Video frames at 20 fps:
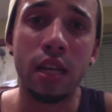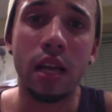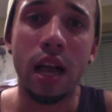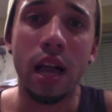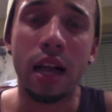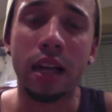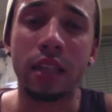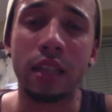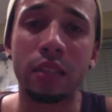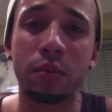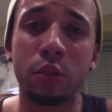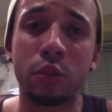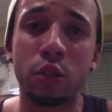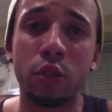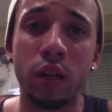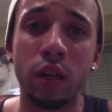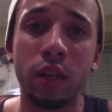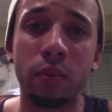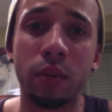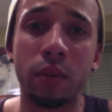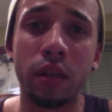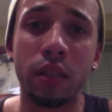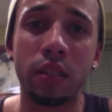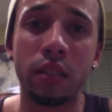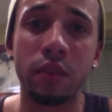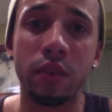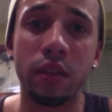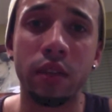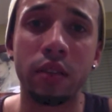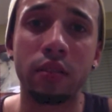I get some strength because
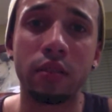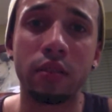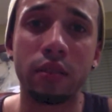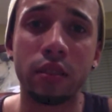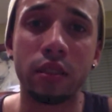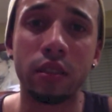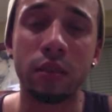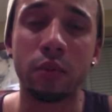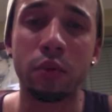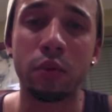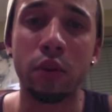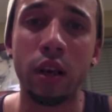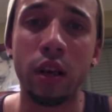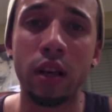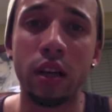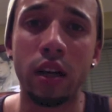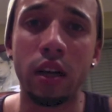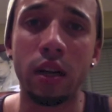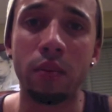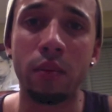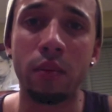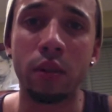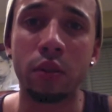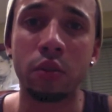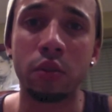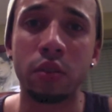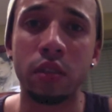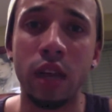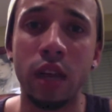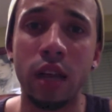of it, some great muscle
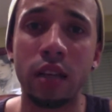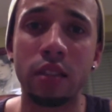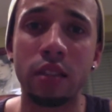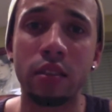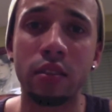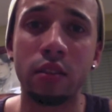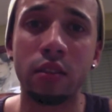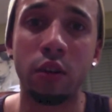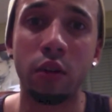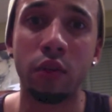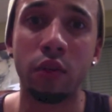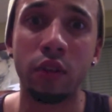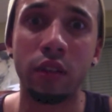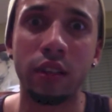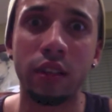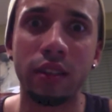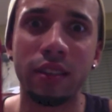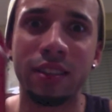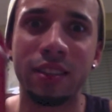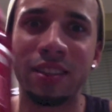size, hopefully.